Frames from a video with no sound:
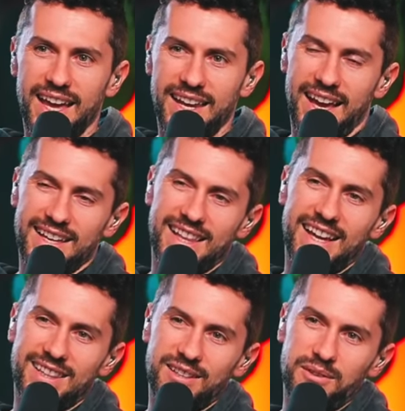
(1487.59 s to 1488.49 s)
And it had
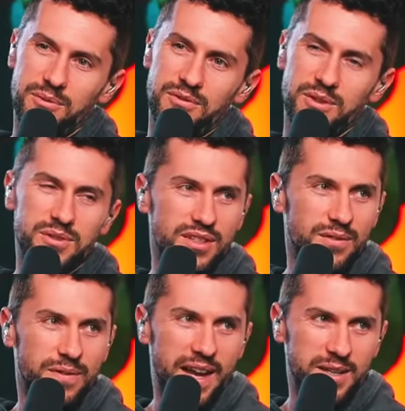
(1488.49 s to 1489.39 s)
like the reviews of
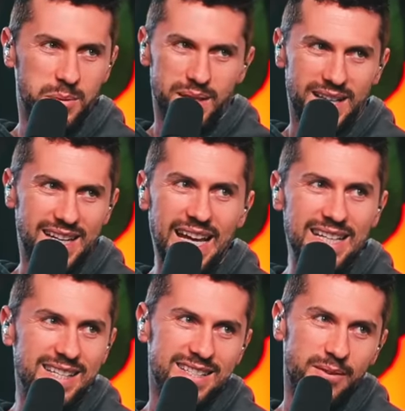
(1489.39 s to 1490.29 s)
the fans was like a
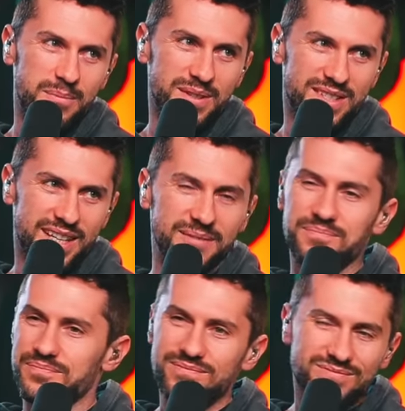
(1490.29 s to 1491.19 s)

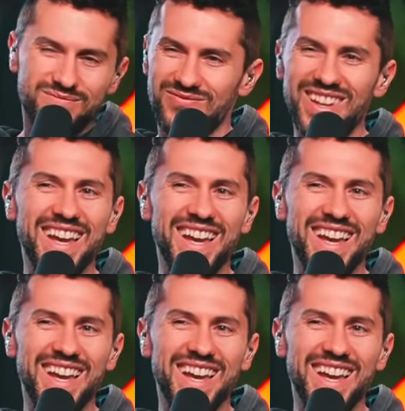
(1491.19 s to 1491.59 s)
97%. Yeah, Rotten